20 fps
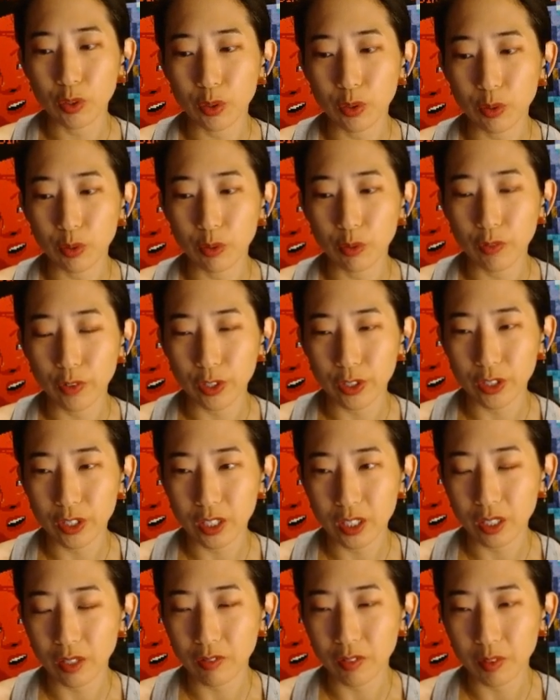
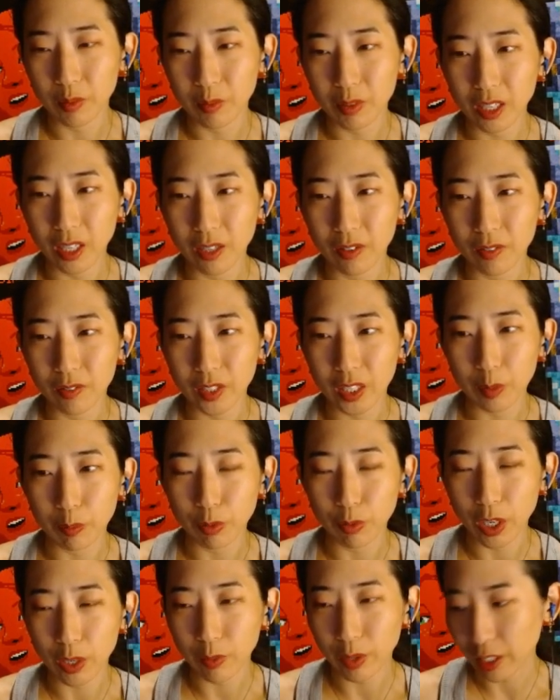versions of themselves, like the
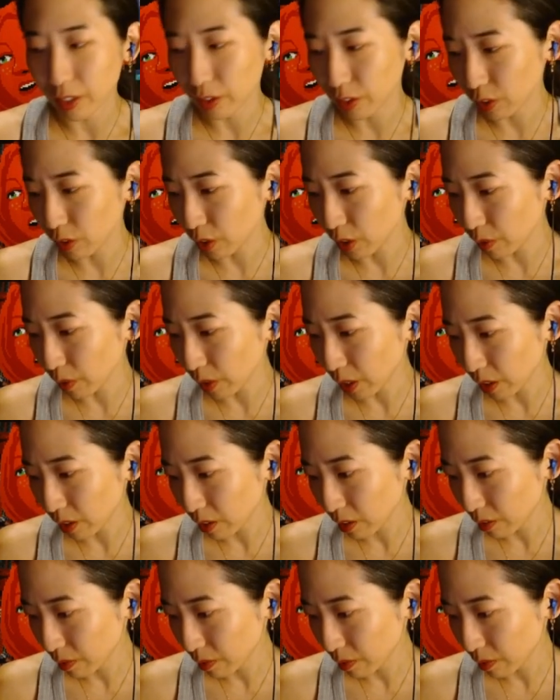bright red and the dark red.